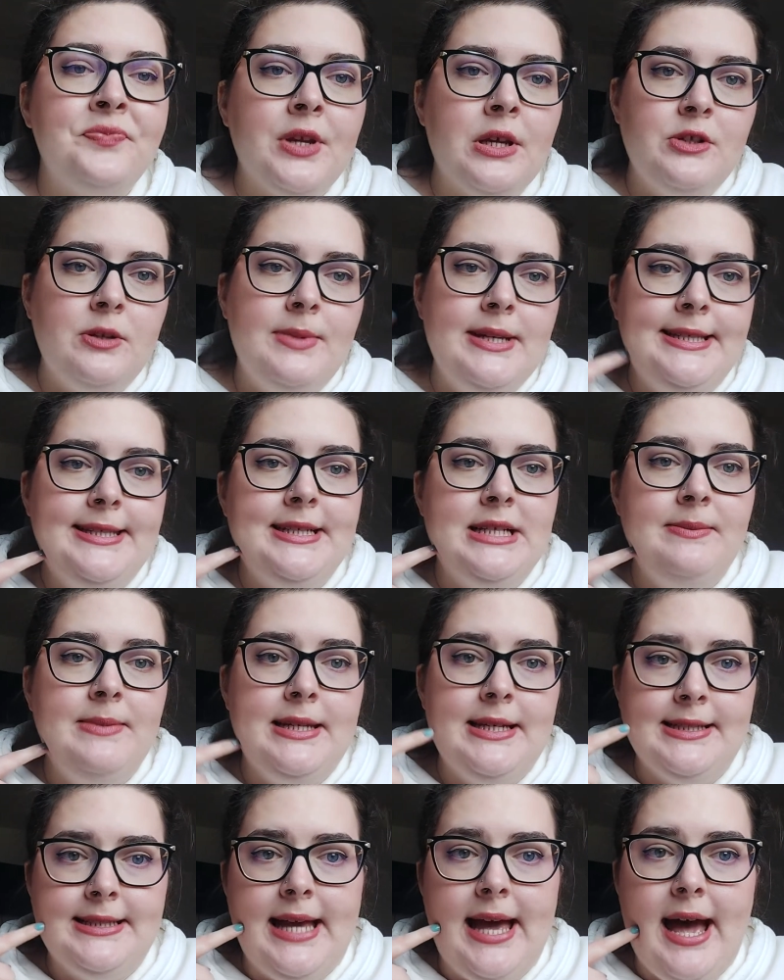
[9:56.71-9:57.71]
So basically,
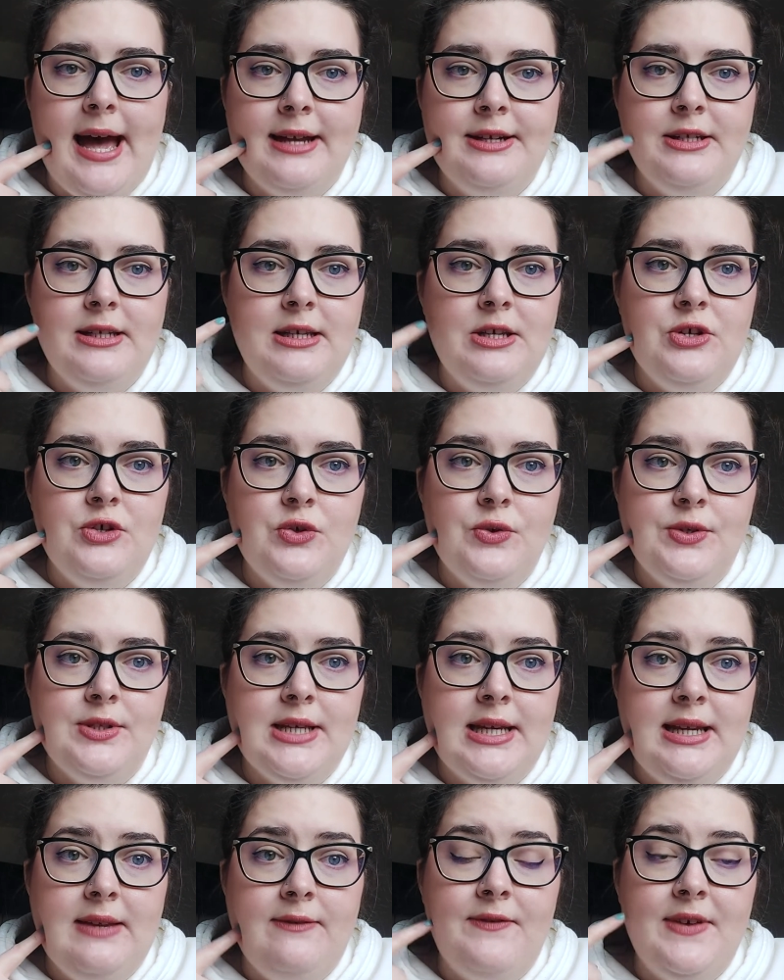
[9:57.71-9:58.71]
because I had issues
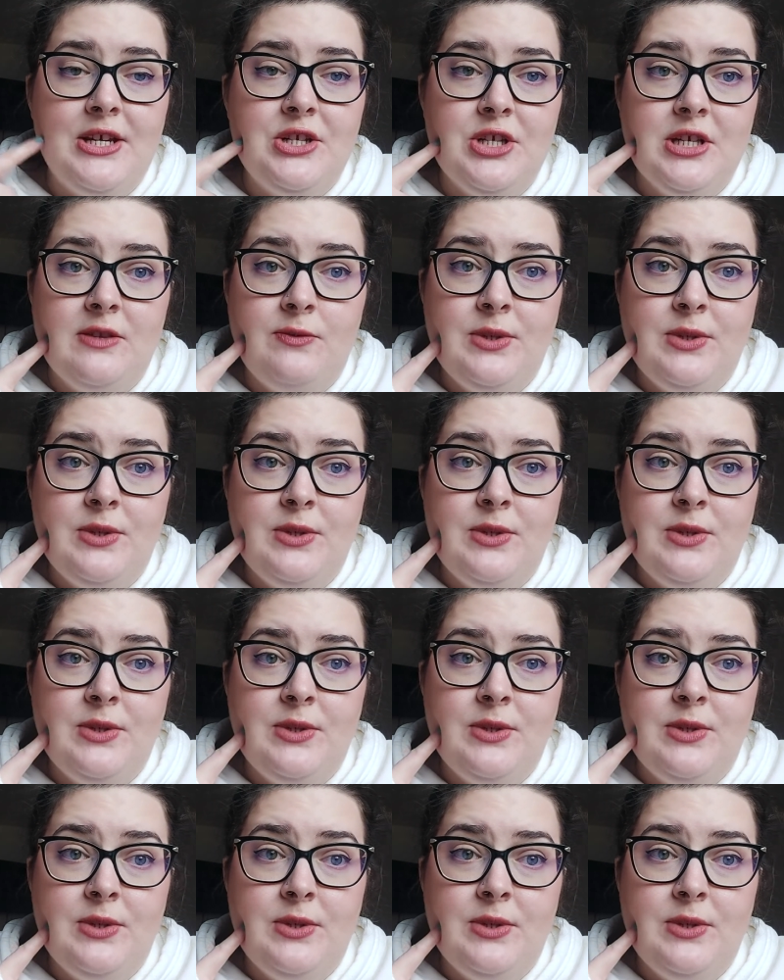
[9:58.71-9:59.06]
and infections